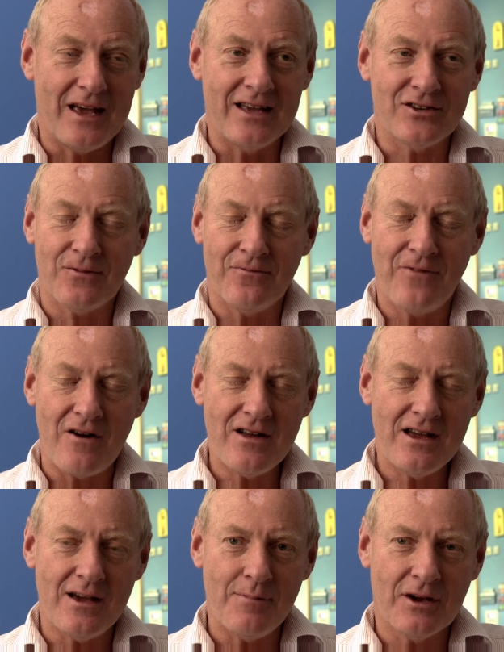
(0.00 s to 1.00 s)
it's
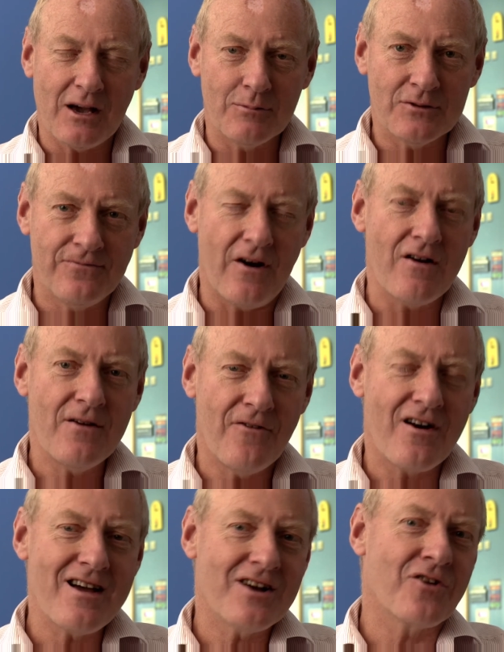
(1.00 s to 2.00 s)
very, it becomes very,
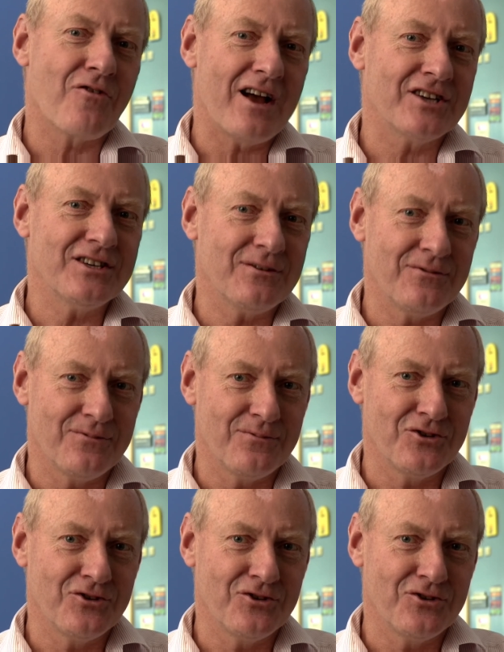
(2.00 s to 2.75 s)
very aggressive